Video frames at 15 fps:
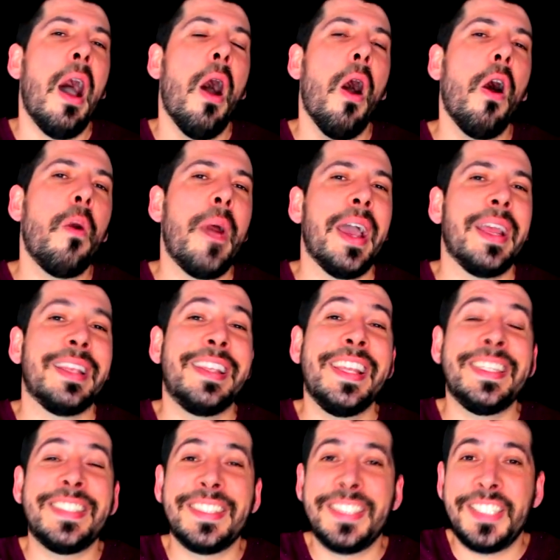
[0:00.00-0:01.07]
Alright,
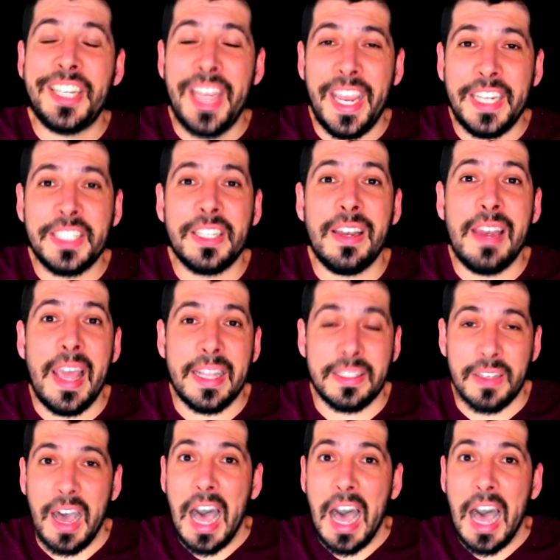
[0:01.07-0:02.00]
let's change the letter.